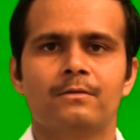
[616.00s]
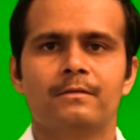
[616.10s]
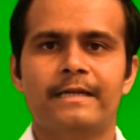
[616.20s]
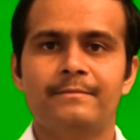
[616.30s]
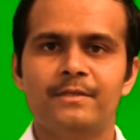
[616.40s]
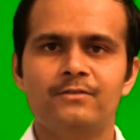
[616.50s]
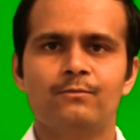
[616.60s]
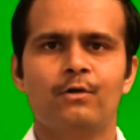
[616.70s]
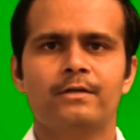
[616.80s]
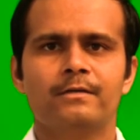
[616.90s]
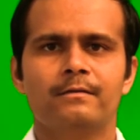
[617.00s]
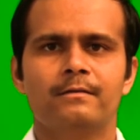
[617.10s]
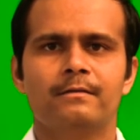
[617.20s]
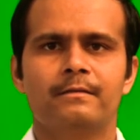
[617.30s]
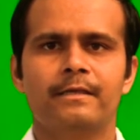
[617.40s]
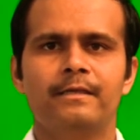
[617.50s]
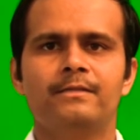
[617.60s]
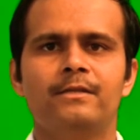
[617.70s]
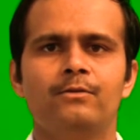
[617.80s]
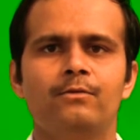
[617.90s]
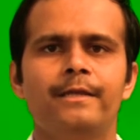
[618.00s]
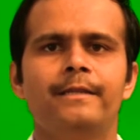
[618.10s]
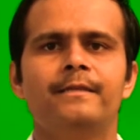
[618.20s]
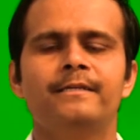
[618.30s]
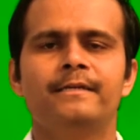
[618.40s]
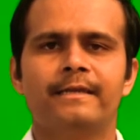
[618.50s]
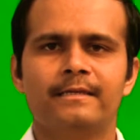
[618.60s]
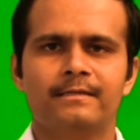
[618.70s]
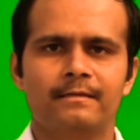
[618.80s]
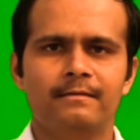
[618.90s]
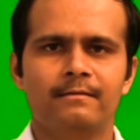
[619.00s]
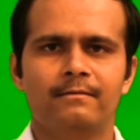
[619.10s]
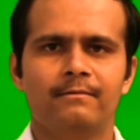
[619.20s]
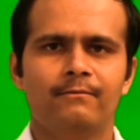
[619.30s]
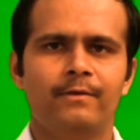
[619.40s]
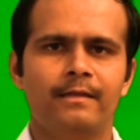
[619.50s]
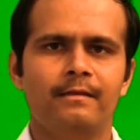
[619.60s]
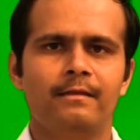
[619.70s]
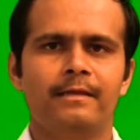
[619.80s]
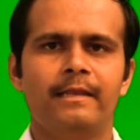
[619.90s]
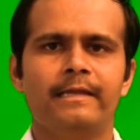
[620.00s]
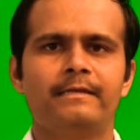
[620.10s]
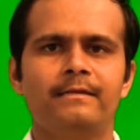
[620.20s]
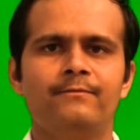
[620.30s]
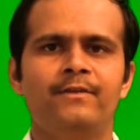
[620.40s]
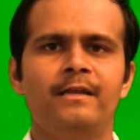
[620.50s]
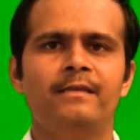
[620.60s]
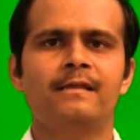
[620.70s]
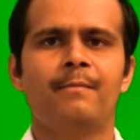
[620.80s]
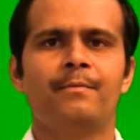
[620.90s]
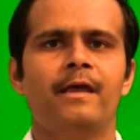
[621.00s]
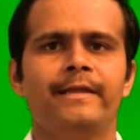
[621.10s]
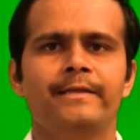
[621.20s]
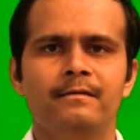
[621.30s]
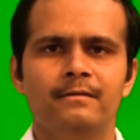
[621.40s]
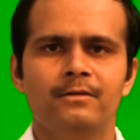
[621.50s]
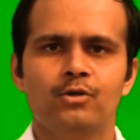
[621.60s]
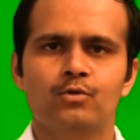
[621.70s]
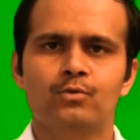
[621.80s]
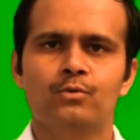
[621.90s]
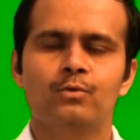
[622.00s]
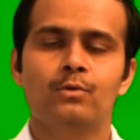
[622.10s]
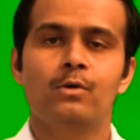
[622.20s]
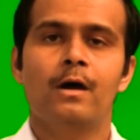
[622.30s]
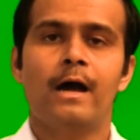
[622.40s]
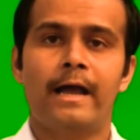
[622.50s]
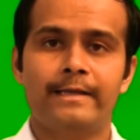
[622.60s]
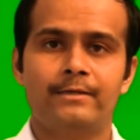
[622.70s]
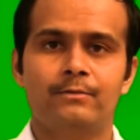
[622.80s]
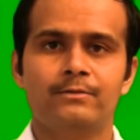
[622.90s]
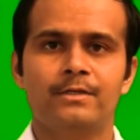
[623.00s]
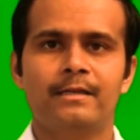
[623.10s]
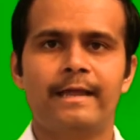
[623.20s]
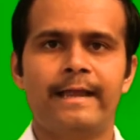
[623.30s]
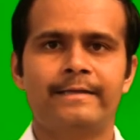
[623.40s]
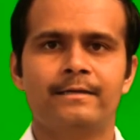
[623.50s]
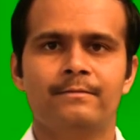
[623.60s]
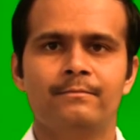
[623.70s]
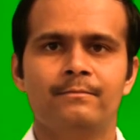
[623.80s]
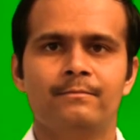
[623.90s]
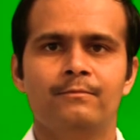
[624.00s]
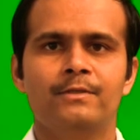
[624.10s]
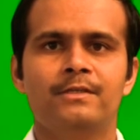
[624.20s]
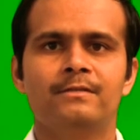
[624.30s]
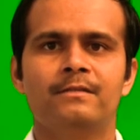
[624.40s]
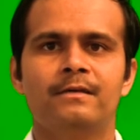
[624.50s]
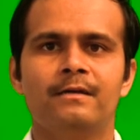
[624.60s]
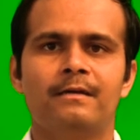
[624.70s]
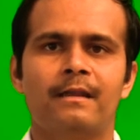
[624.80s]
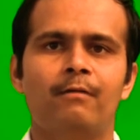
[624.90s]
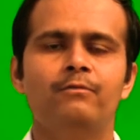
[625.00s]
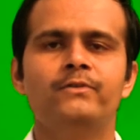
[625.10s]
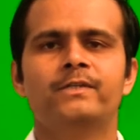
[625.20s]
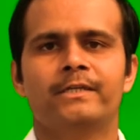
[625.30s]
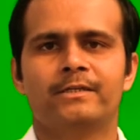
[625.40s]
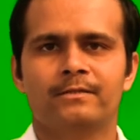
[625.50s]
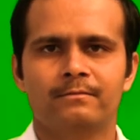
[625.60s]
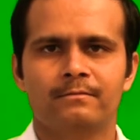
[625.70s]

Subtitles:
that means what? There is a no energy correction when electric field is applied to hydrogen atom which is in the ground state.